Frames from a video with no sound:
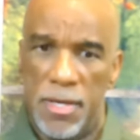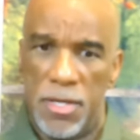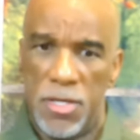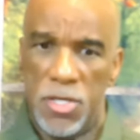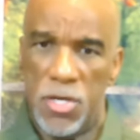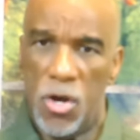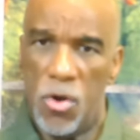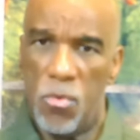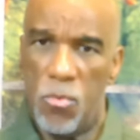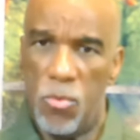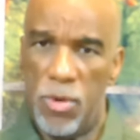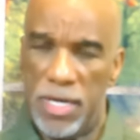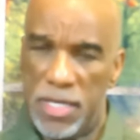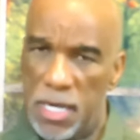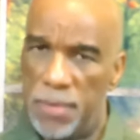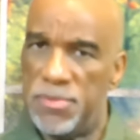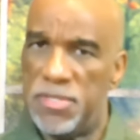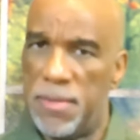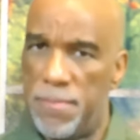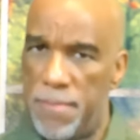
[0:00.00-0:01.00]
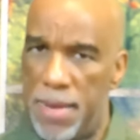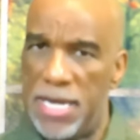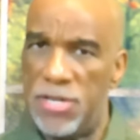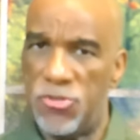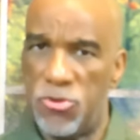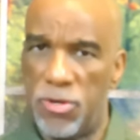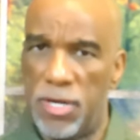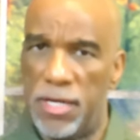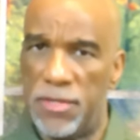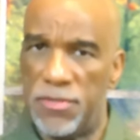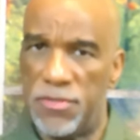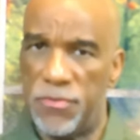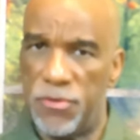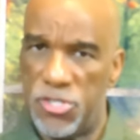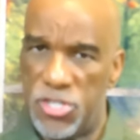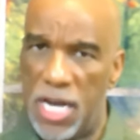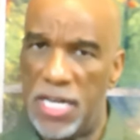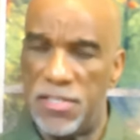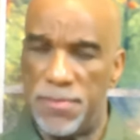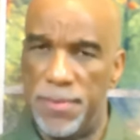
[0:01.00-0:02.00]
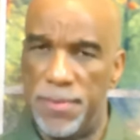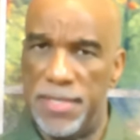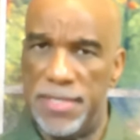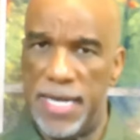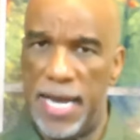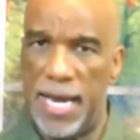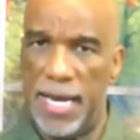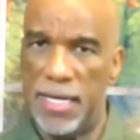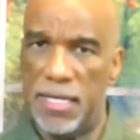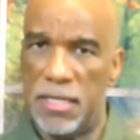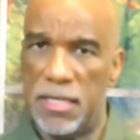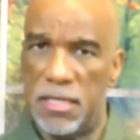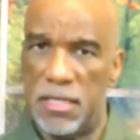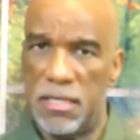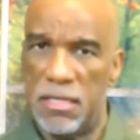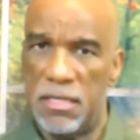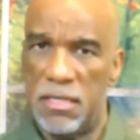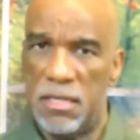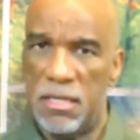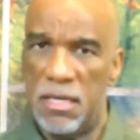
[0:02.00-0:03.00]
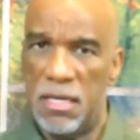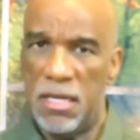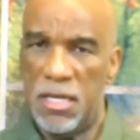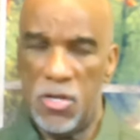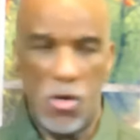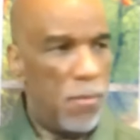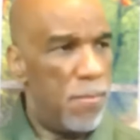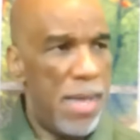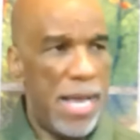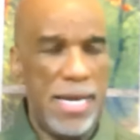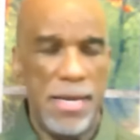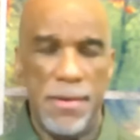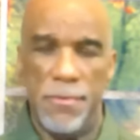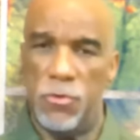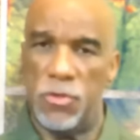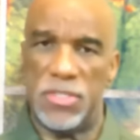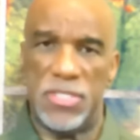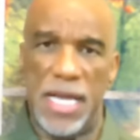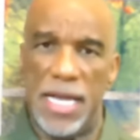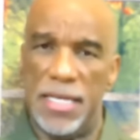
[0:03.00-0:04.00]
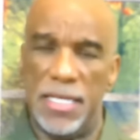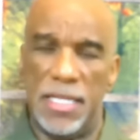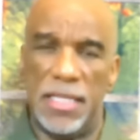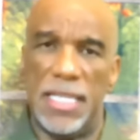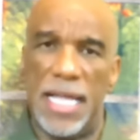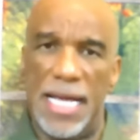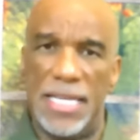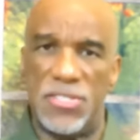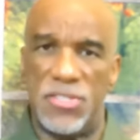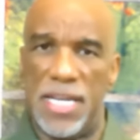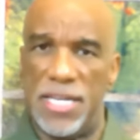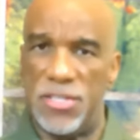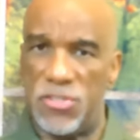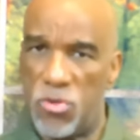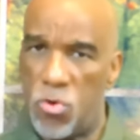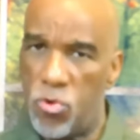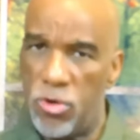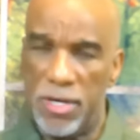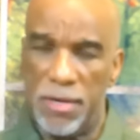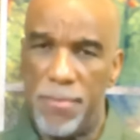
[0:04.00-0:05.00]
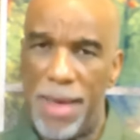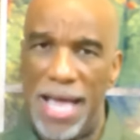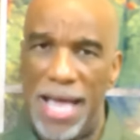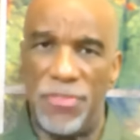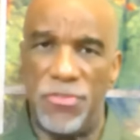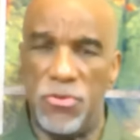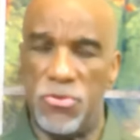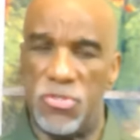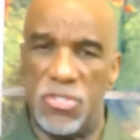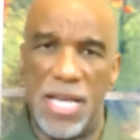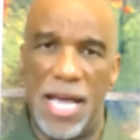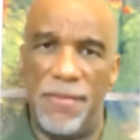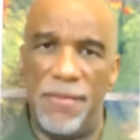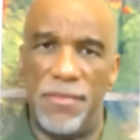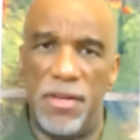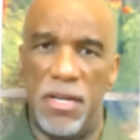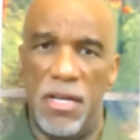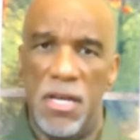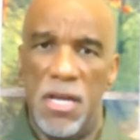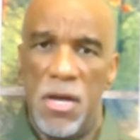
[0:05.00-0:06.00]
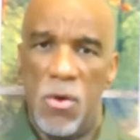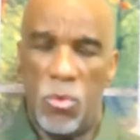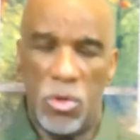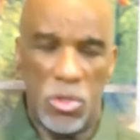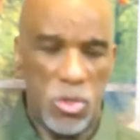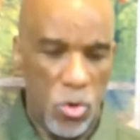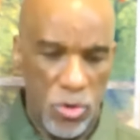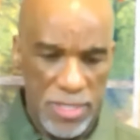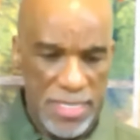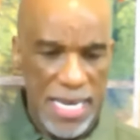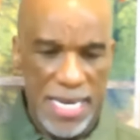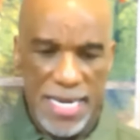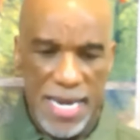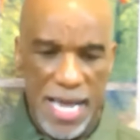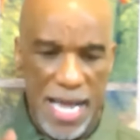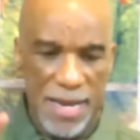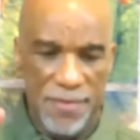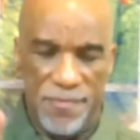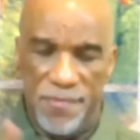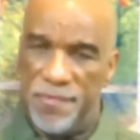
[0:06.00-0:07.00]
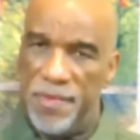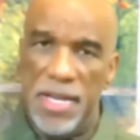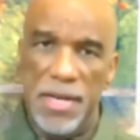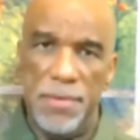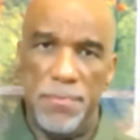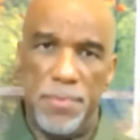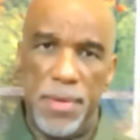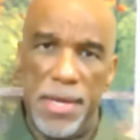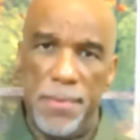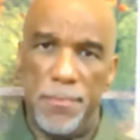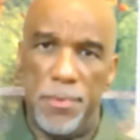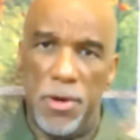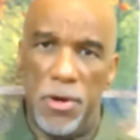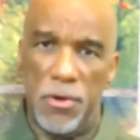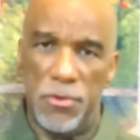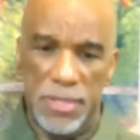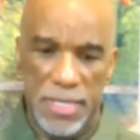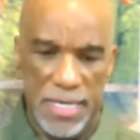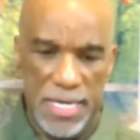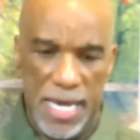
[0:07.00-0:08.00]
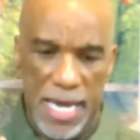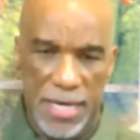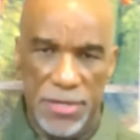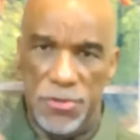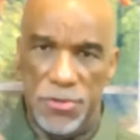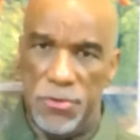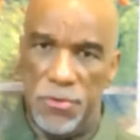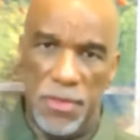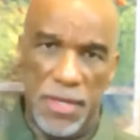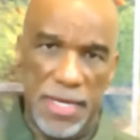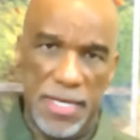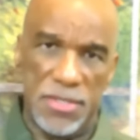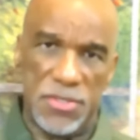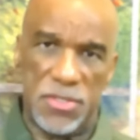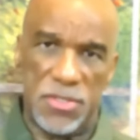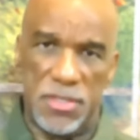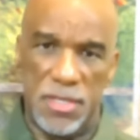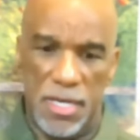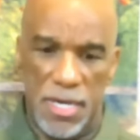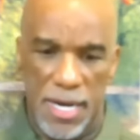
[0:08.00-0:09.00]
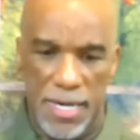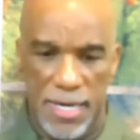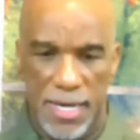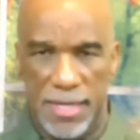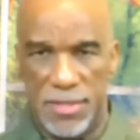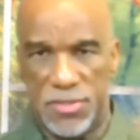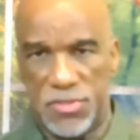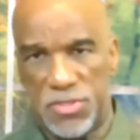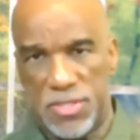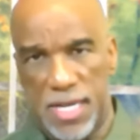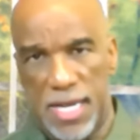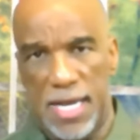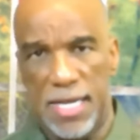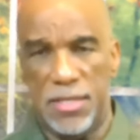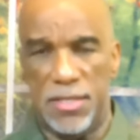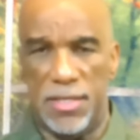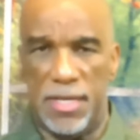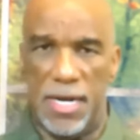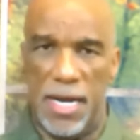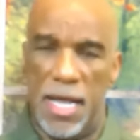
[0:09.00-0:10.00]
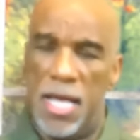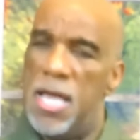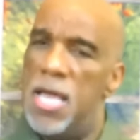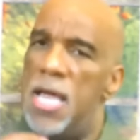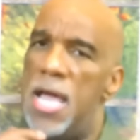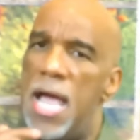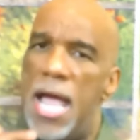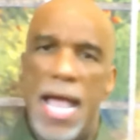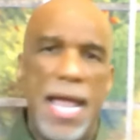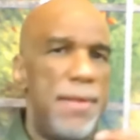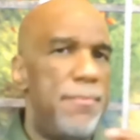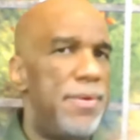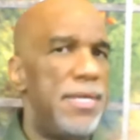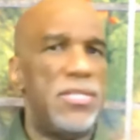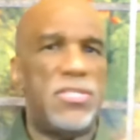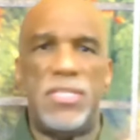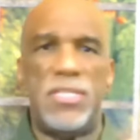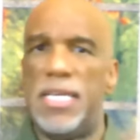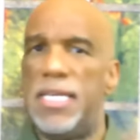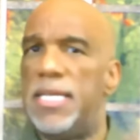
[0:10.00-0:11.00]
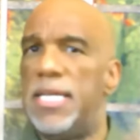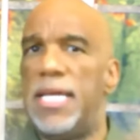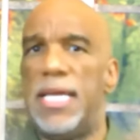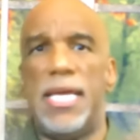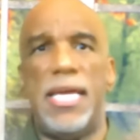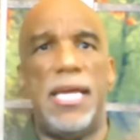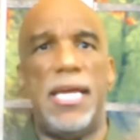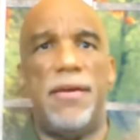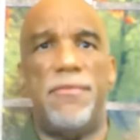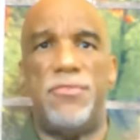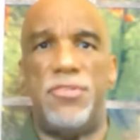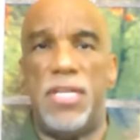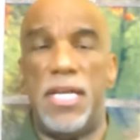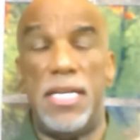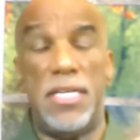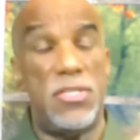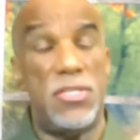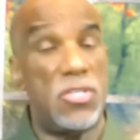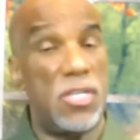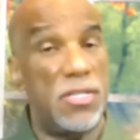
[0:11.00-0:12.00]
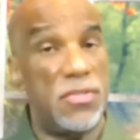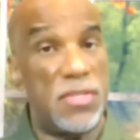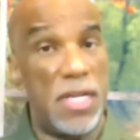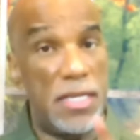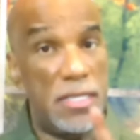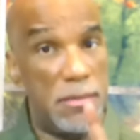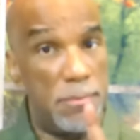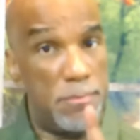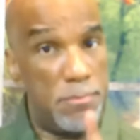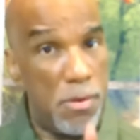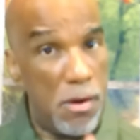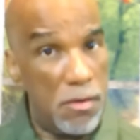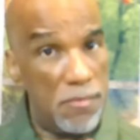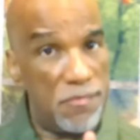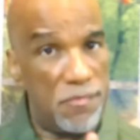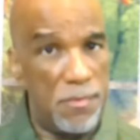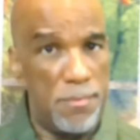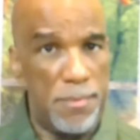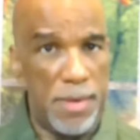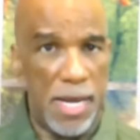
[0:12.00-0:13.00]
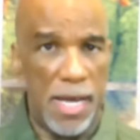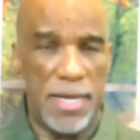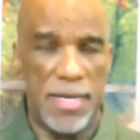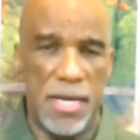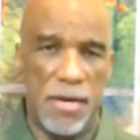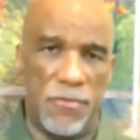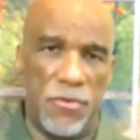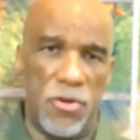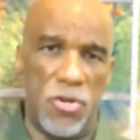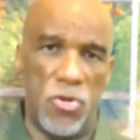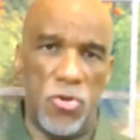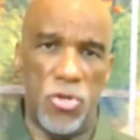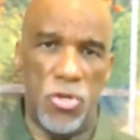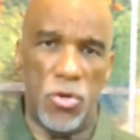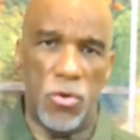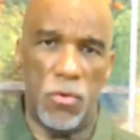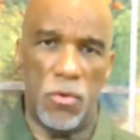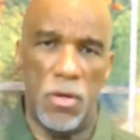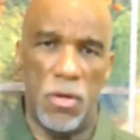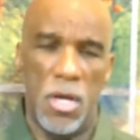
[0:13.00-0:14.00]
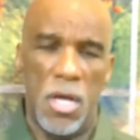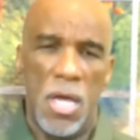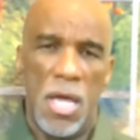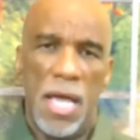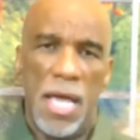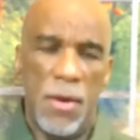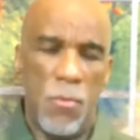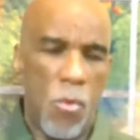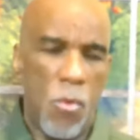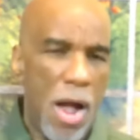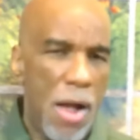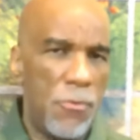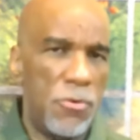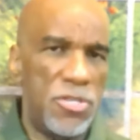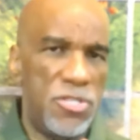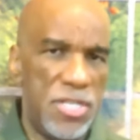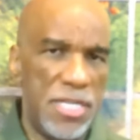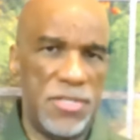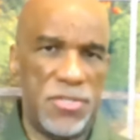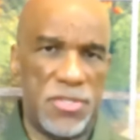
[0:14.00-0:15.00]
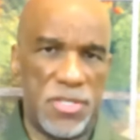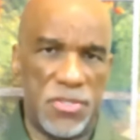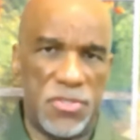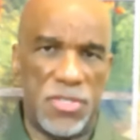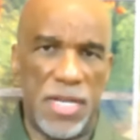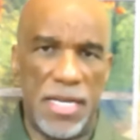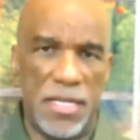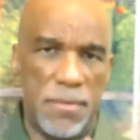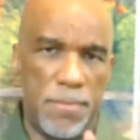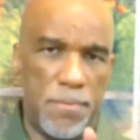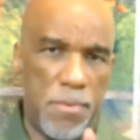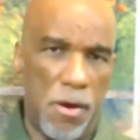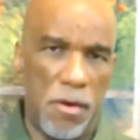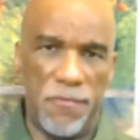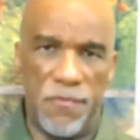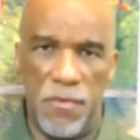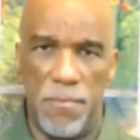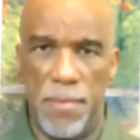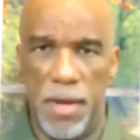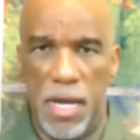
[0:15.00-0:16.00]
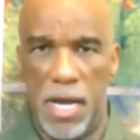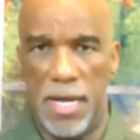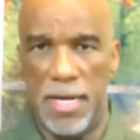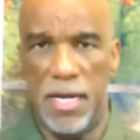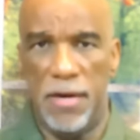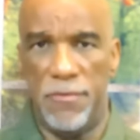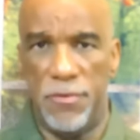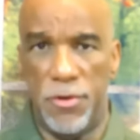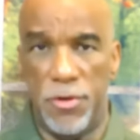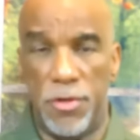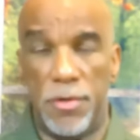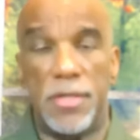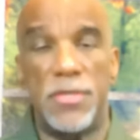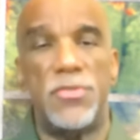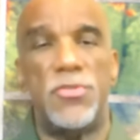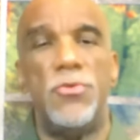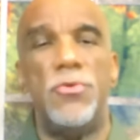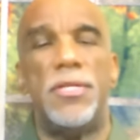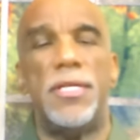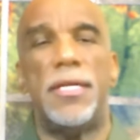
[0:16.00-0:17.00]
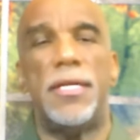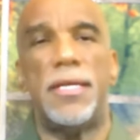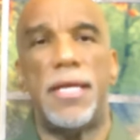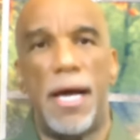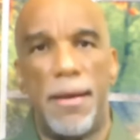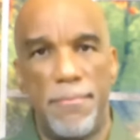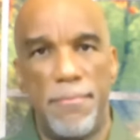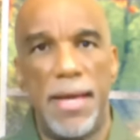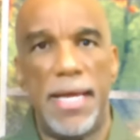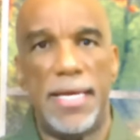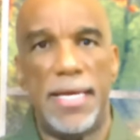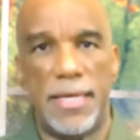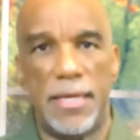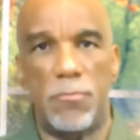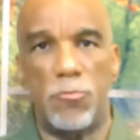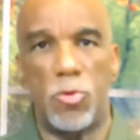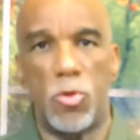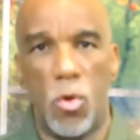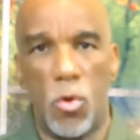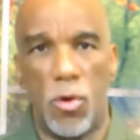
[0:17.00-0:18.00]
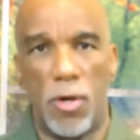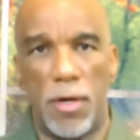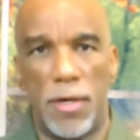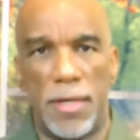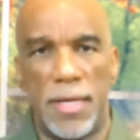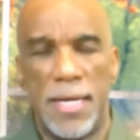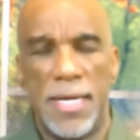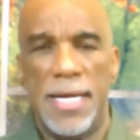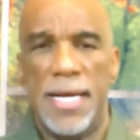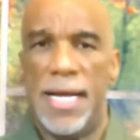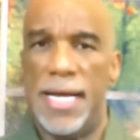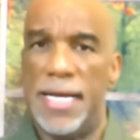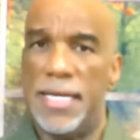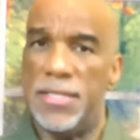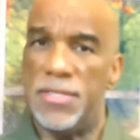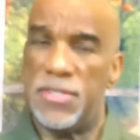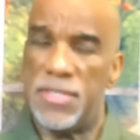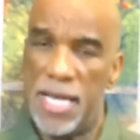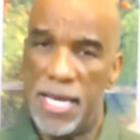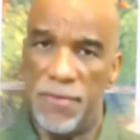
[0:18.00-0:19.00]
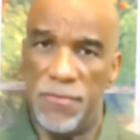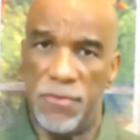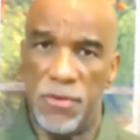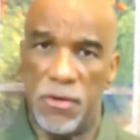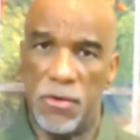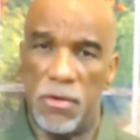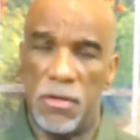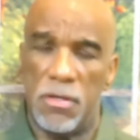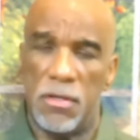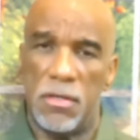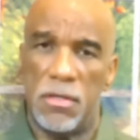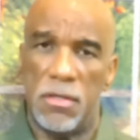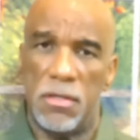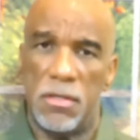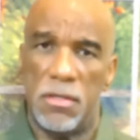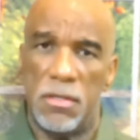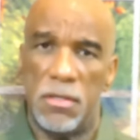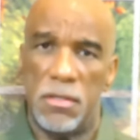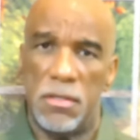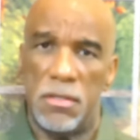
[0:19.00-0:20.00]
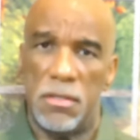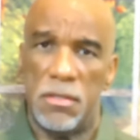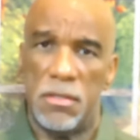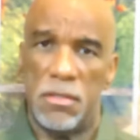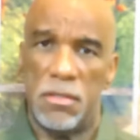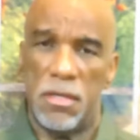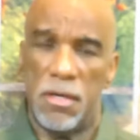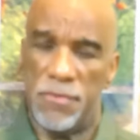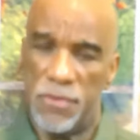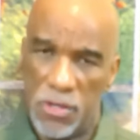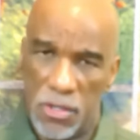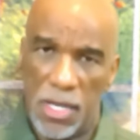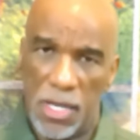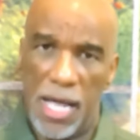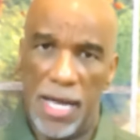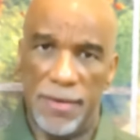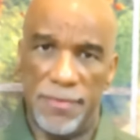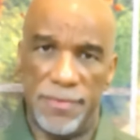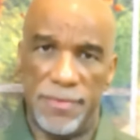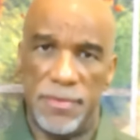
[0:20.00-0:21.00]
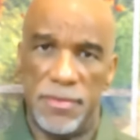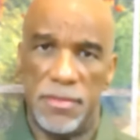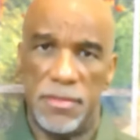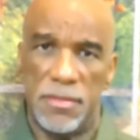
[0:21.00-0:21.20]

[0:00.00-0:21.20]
you know, when it comes to measuring us for judgment day. You know, many will say in the last days, according to Matthew 7, well, Lord, didn't I feed people? Didn't I do this? Did I not sing? Did I A, B, C, D, E, F, G? And he's going to say, depart from me, I never knew you. And why would Jesus say, depart from me, I never knew you? Because you did not make him Lord and Savior of your life.